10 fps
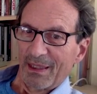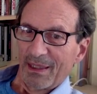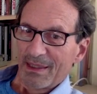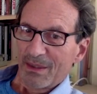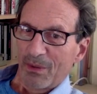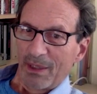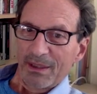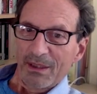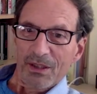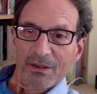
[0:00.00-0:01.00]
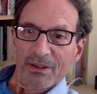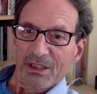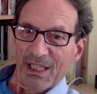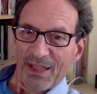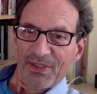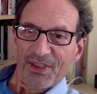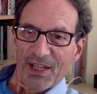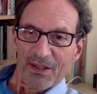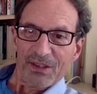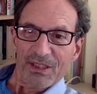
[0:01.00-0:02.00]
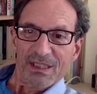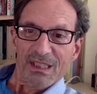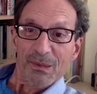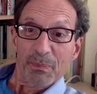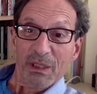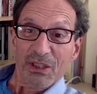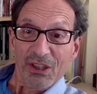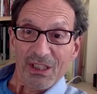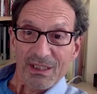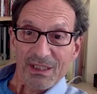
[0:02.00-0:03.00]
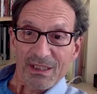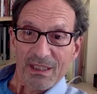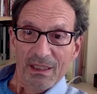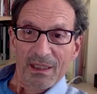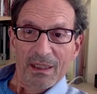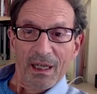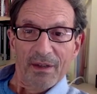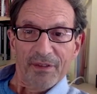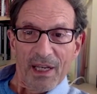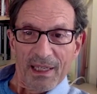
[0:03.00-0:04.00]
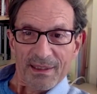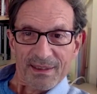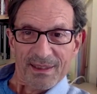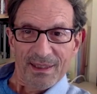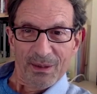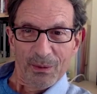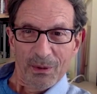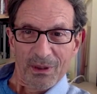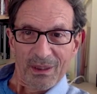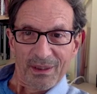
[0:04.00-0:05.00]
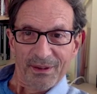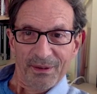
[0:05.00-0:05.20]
That's why there's over 10,000 species of ants in the world,